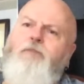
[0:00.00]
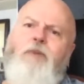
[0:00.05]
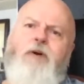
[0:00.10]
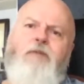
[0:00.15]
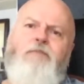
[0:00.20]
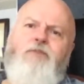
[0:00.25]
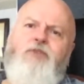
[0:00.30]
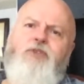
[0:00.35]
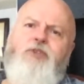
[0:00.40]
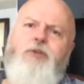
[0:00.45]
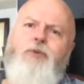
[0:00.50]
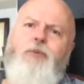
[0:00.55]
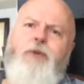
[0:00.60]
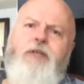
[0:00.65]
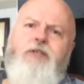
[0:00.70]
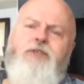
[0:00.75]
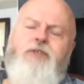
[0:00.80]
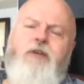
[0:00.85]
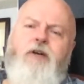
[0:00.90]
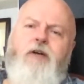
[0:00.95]
But in 2
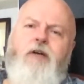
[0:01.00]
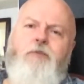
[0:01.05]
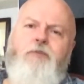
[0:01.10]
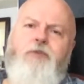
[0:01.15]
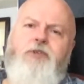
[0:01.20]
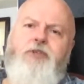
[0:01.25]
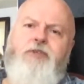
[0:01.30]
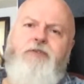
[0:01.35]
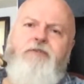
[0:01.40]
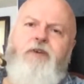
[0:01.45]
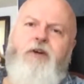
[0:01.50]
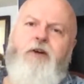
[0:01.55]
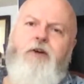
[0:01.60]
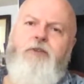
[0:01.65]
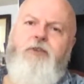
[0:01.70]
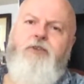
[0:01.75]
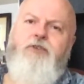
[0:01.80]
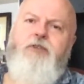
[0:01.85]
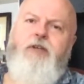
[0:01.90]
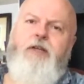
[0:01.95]
weeks' time, which is
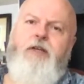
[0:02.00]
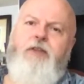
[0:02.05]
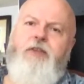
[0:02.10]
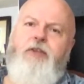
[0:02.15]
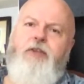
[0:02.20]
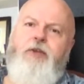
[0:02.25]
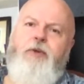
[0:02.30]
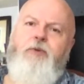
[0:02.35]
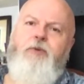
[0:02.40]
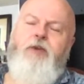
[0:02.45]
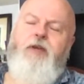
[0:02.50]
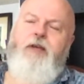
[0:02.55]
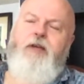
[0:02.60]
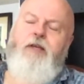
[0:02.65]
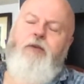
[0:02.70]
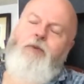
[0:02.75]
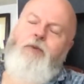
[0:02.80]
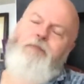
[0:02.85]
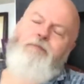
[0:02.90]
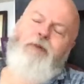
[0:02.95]
Father's Day in the
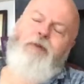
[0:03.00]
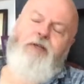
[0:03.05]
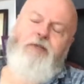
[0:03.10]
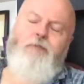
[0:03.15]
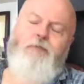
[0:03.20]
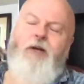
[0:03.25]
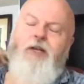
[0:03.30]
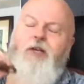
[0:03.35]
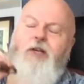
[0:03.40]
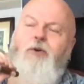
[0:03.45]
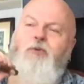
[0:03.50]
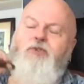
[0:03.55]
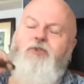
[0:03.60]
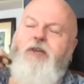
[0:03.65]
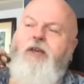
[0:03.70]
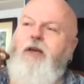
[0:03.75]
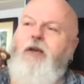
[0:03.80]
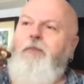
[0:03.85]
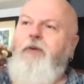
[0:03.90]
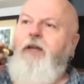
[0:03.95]
UK, when both my
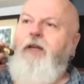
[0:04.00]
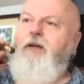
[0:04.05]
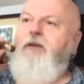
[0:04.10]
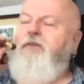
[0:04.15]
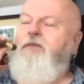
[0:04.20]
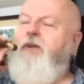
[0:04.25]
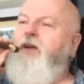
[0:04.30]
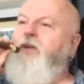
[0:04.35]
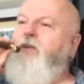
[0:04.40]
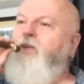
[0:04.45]
girls are coming over.